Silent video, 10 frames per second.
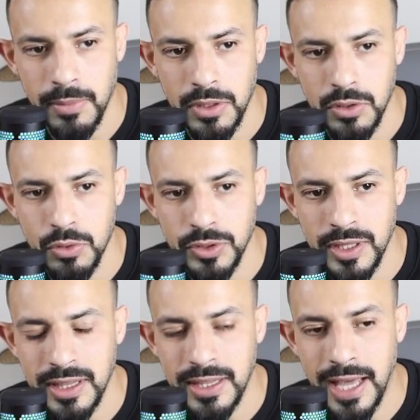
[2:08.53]

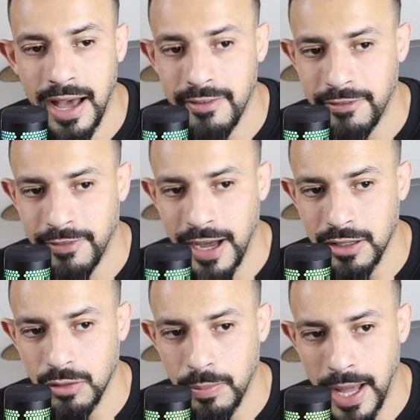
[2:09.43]
using that
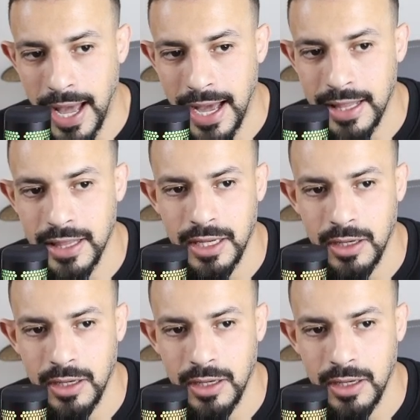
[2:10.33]
file path,